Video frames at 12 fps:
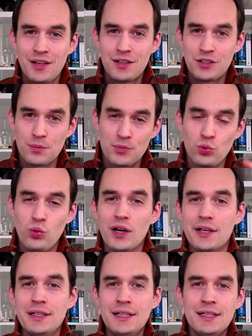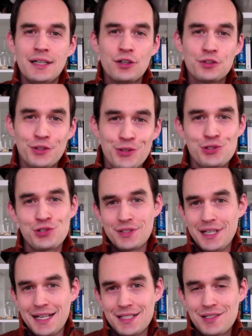Number one, urgent
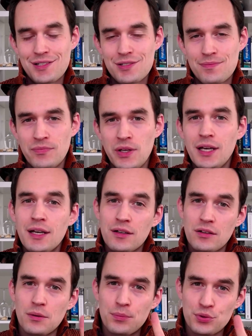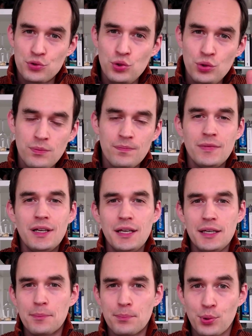tasks. Number two,
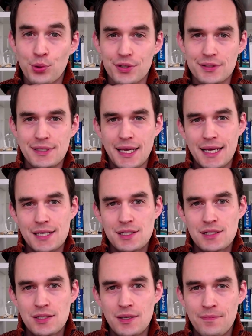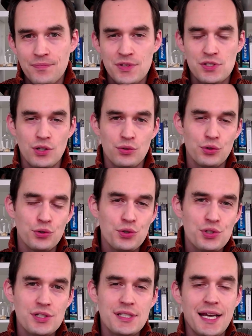important tasks. So
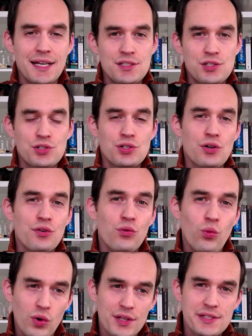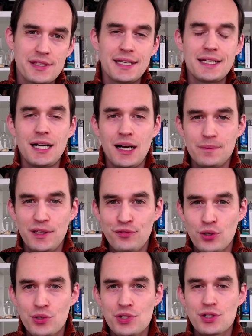urgent tasks are the ones that in
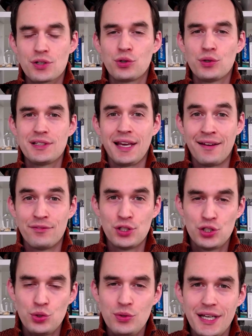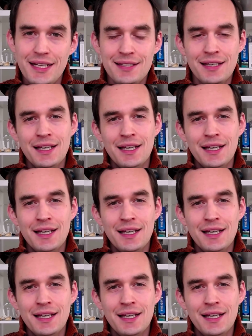OmniFocus are going to have a due date.